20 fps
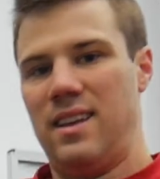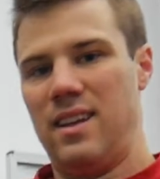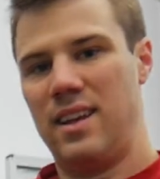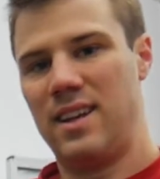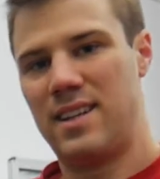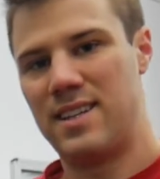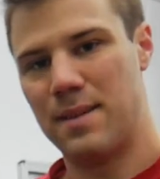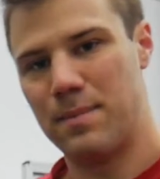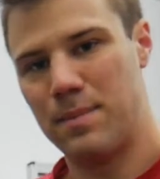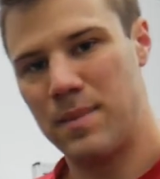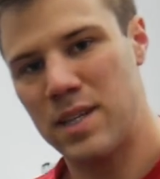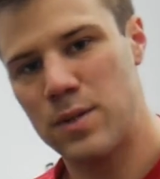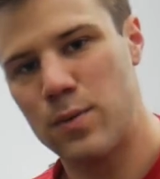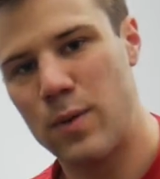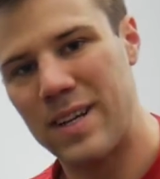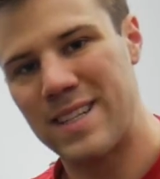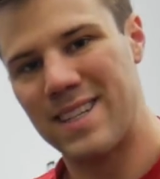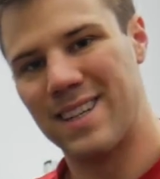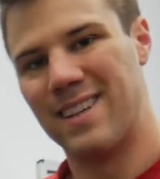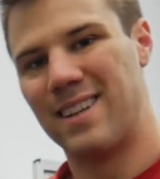Except this
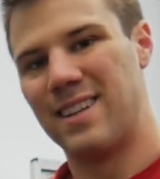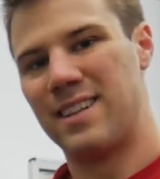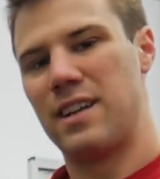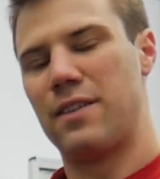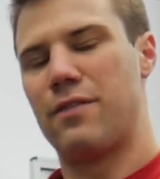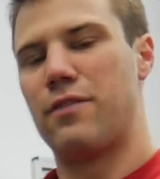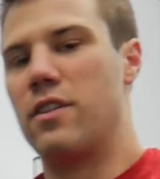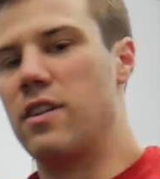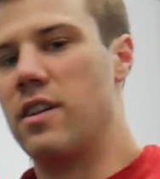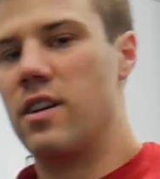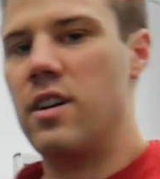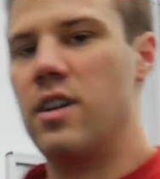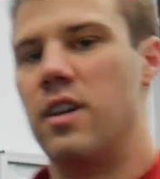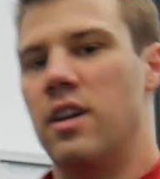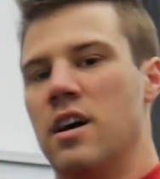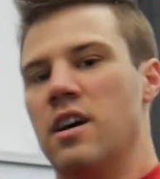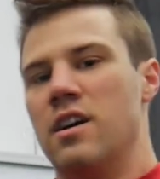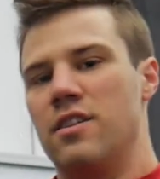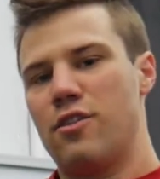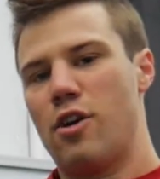week's a little different.
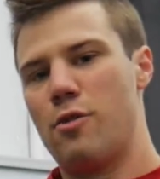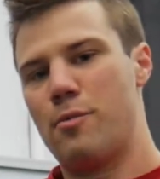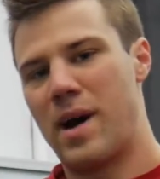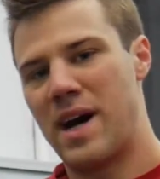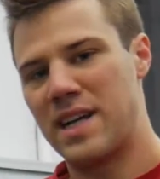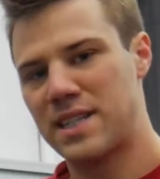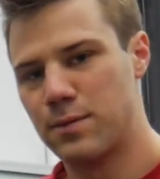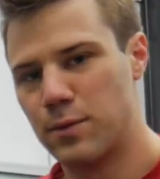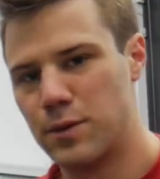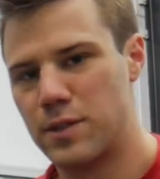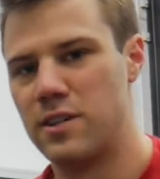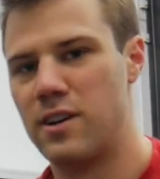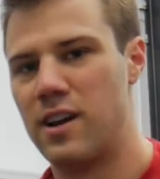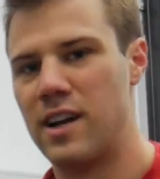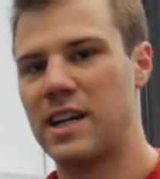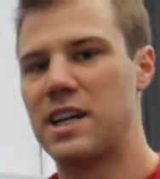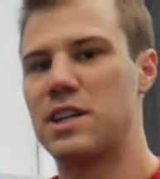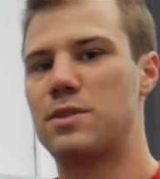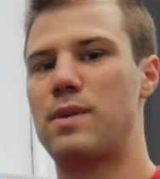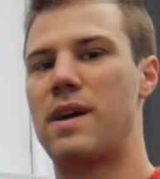No basketball
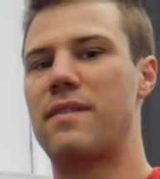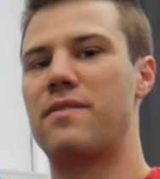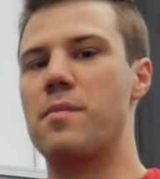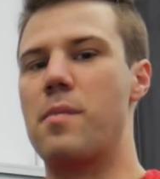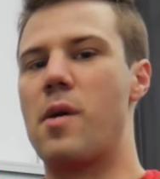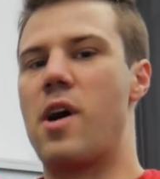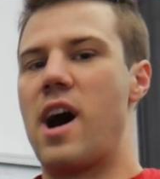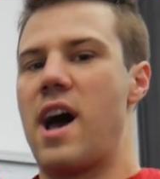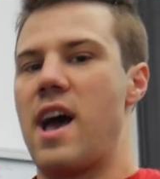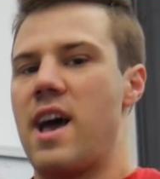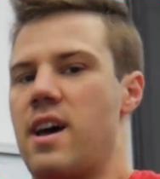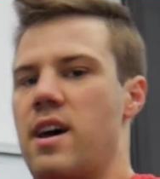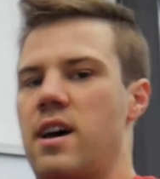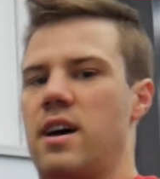tonight because we have the bye.